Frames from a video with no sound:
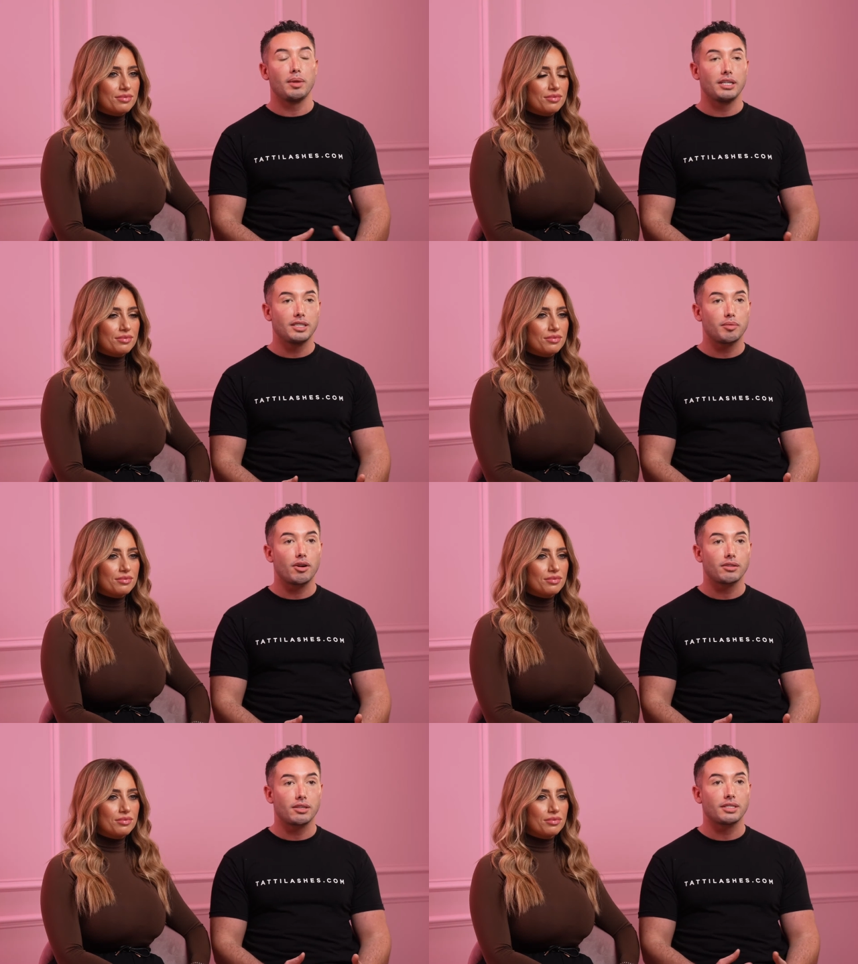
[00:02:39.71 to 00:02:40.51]
Speaker 1: place the
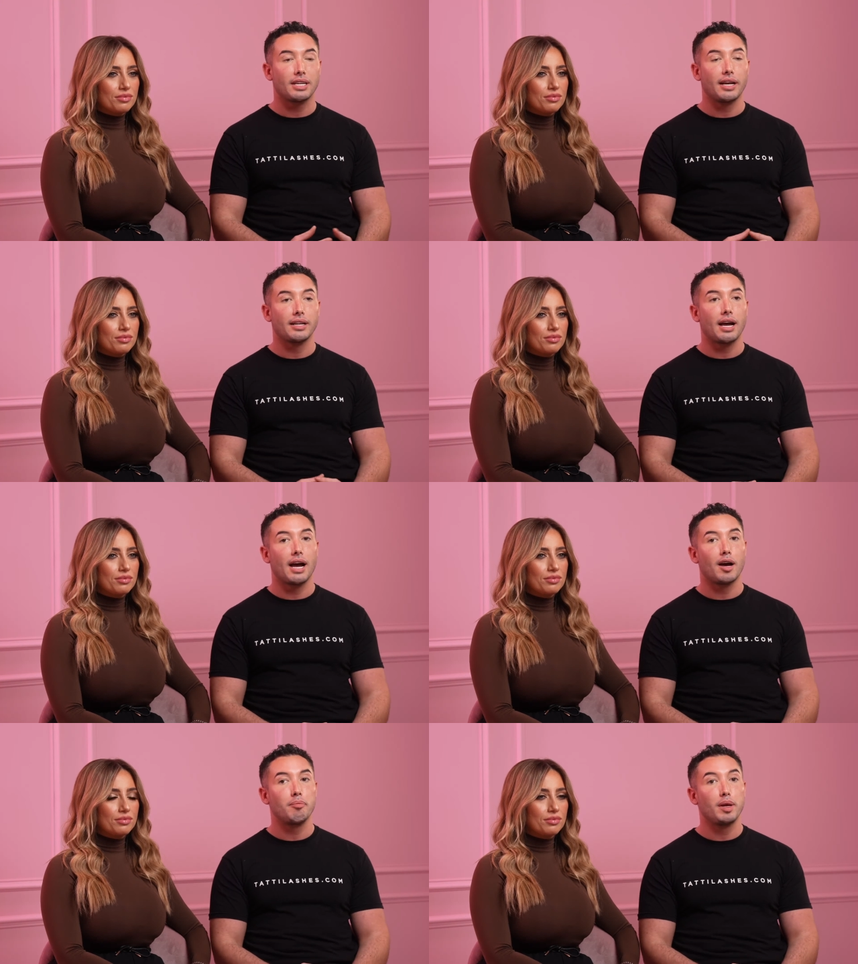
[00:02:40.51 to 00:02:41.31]
products in
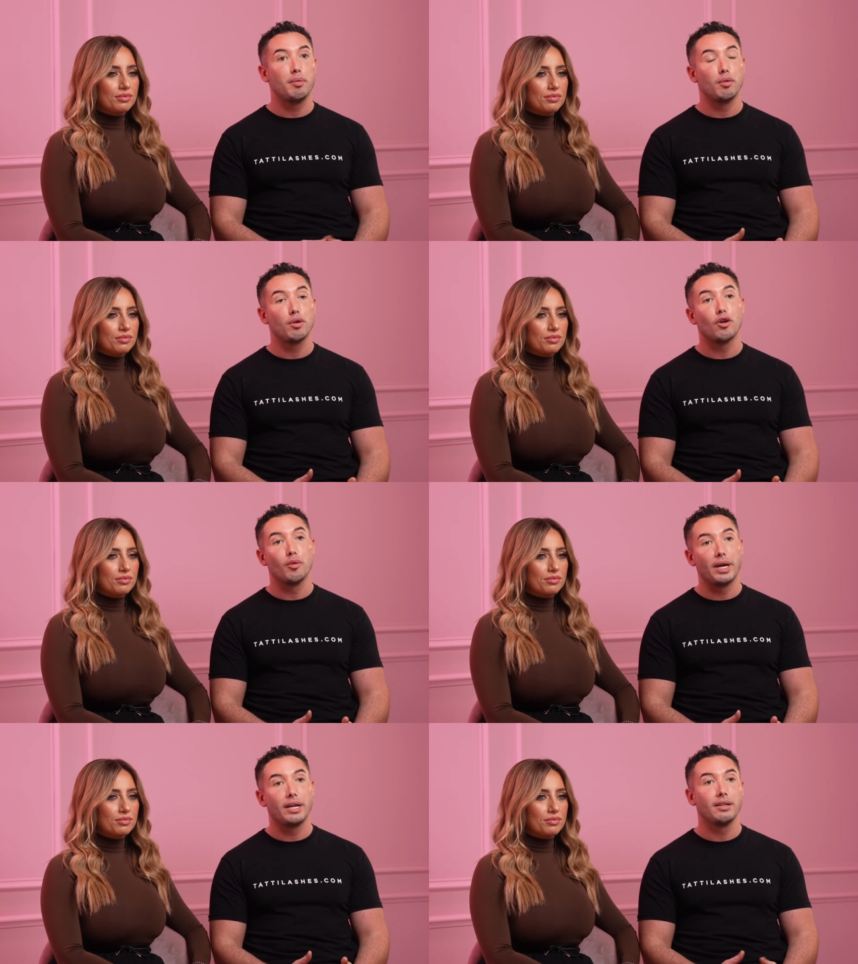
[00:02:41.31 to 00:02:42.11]
and people would
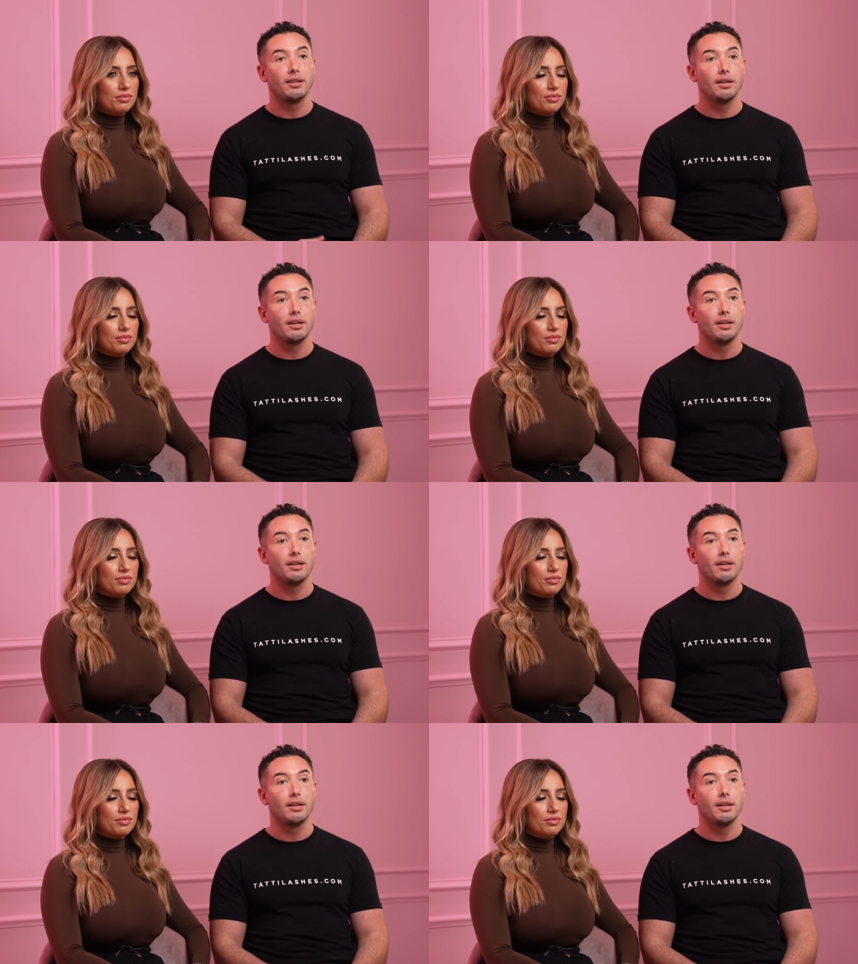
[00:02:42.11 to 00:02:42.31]
come in